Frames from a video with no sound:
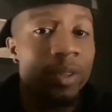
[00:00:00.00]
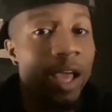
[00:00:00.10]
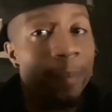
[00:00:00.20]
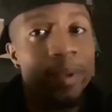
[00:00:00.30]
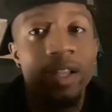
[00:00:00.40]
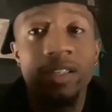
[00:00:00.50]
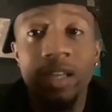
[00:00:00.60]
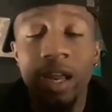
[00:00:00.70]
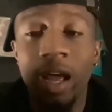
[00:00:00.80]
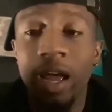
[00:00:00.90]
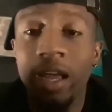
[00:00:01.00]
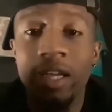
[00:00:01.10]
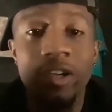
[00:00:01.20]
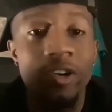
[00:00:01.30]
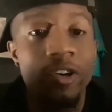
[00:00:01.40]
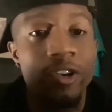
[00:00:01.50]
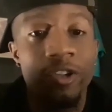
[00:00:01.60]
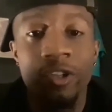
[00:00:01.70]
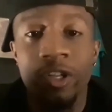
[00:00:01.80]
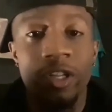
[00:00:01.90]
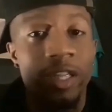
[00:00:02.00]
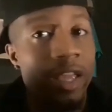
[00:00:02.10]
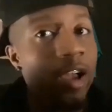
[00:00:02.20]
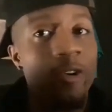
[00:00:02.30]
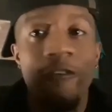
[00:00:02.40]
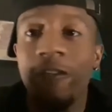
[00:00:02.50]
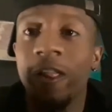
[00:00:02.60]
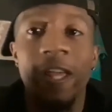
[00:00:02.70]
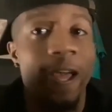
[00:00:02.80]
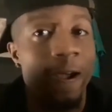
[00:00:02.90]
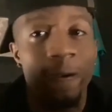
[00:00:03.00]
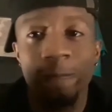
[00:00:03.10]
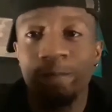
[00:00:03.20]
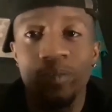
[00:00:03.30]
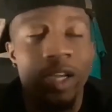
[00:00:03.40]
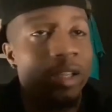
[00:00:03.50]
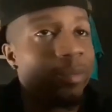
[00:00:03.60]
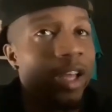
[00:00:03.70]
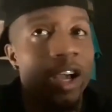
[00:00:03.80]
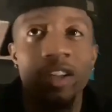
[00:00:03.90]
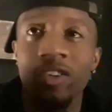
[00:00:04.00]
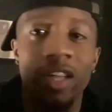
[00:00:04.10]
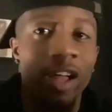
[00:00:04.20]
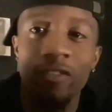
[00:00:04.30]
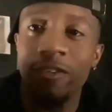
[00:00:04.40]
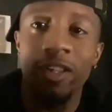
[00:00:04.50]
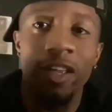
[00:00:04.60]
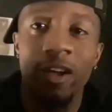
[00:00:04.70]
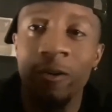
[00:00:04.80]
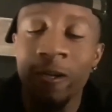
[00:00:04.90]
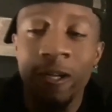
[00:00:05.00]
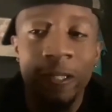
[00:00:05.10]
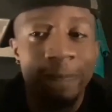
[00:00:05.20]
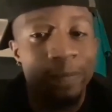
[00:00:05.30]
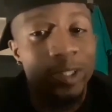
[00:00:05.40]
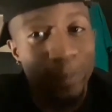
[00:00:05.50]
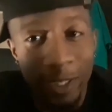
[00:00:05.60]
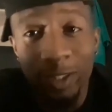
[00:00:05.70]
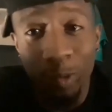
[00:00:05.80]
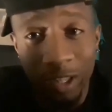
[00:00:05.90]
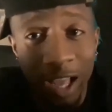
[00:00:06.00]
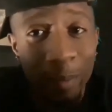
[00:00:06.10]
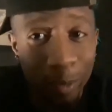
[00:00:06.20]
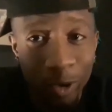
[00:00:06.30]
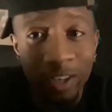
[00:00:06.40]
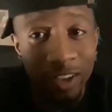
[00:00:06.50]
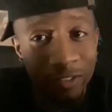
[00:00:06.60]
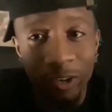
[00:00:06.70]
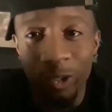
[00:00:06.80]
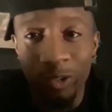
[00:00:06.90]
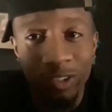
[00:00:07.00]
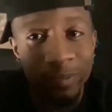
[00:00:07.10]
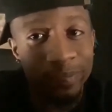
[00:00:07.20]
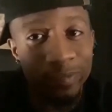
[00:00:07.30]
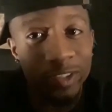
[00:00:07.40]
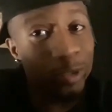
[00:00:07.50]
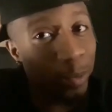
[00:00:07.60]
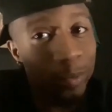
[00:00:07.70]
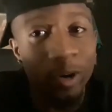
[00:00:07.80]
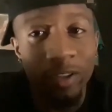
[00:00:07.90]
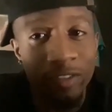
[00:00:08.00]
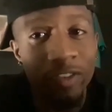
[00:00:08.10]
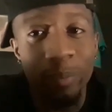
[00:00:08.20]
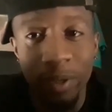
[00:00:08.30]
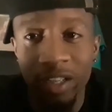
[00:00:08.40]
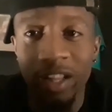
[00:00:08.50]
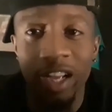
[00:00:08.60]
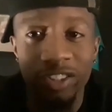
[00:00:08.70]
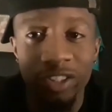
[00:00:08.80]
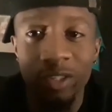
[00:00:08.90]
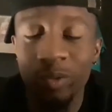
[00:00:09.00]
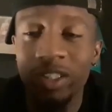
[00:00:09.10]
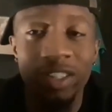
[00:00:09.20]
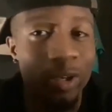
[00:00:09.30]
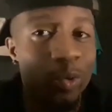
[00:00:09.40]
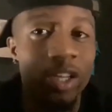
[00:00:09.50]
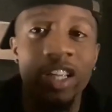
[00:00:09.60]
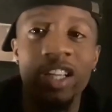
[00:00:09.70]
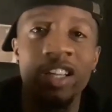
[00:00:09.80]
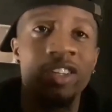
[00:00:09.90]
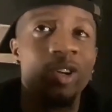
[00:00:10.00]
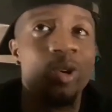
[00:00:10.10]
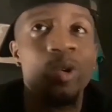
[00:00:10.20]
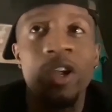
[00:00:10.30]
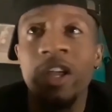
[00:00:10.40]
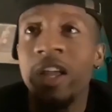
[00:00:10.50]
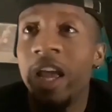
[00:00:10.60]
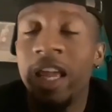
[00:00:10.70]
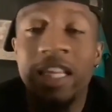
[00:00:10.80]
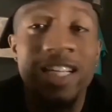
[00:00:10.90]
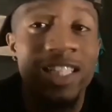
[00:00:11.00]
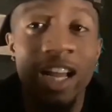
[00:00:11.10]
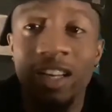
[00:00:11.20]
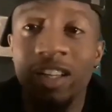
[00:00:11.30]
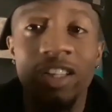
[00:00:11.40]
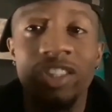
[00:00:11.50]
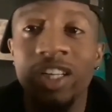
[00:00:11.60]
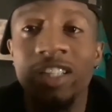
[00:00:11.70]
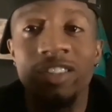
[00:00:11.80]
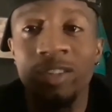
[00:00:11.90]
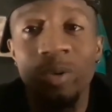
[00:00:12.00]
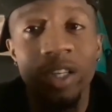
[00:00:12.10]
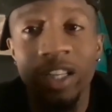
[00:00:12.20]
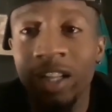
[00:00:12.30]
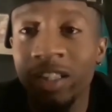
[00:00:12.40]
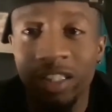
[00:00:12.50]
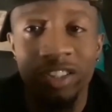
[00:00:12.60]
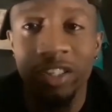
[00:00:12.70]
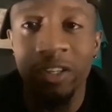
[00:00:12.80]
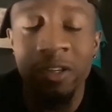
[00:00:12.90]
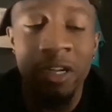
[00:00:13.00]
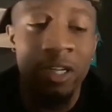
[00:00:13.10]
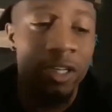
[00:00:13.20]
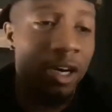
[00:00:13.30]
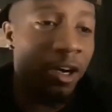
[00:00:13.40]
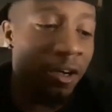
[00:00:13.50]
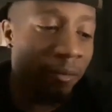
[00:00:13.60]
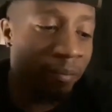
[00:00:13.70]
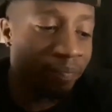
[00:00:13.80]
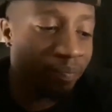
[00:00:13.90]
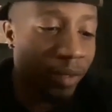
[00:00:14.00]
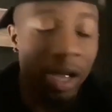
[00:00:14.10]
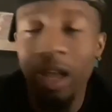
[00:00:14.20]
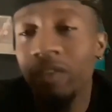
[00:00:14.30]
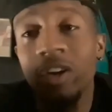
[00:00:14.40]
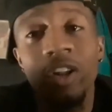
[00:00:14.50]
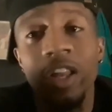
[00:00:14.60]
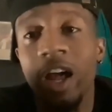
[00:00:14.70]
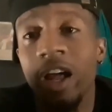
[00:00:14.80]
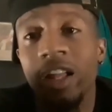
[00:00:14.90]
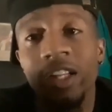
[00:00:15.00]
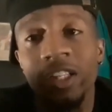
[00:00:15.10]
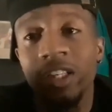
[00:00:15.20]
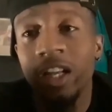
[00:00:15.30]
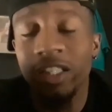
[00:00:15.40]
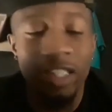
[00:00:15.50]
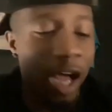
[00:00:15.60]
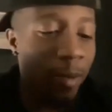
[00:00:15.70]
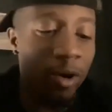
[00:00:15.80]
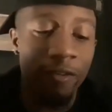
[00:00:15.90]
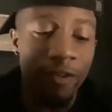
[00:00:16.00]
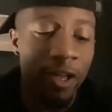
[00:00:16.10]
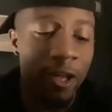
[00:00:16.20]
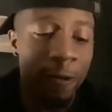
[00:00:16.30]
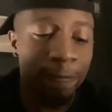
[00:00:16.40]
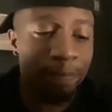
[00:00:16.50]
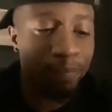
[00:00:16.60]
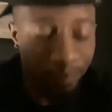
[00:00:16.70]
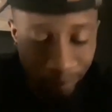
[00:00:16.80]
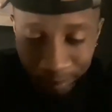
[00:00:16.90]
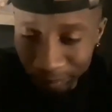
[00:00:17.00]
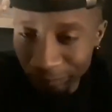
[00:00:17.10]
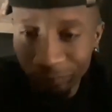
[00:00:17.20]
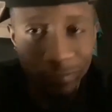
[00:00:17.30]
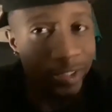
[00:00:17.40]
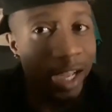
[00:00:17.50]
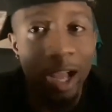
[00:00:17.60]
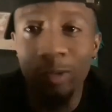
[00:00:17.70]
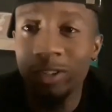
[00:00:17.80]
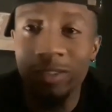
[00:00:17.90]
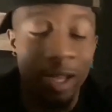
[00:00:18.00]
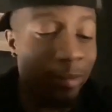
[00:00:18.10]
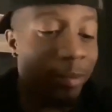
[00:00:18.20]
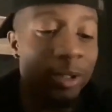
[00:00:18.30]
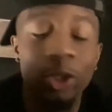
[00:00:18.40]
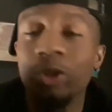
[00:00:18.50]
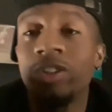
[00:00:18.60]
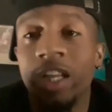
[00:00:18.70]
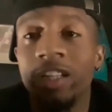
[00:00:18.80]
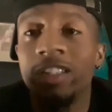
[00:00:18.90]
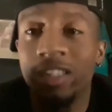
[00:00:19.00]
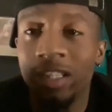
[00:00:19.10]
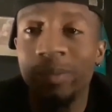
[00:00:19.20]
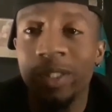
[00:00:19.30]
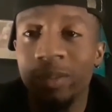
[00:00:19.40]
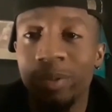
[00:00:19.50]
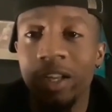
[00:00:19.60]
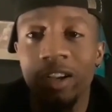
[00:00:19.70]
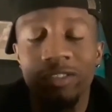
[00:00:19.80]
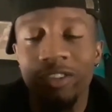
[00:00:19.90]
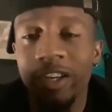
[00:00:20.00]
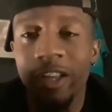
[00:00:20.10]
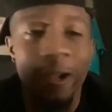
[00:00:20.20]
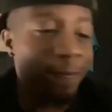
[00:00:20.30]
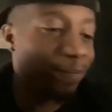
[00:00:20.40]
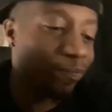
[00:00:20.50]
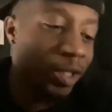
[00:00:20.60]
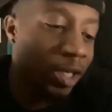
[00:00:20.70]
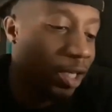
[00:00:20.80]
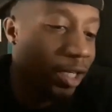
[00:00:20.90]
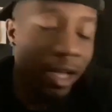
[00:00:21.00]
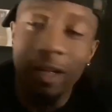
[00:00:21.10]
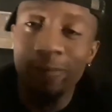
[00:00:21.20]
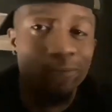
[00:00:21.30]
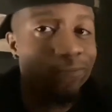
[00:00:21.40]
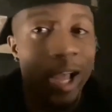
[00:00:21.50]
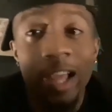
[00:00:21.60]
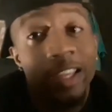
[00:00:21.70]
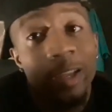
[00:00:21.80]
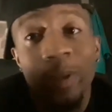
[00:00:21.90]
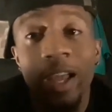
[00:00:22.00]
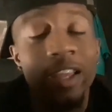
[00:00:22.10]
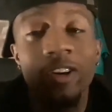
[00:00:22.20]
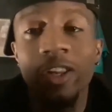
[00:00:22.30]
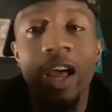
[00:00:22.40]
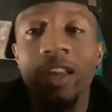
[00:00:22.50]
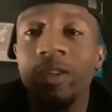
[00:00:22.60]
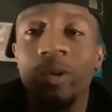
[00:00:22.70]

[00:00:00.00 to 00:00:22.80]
That being said, I ain't going to count Philly out. I am not going to count Philly out, especially with that boy Nick Foles. Super Bowl MVP last year. We see what he can do, and he's got another chance to do it again this year. I ain't even going to lie. As a Cowboy fan, I'm a little scared to see them in the playoffs right now. I am. I ain't gonna lie to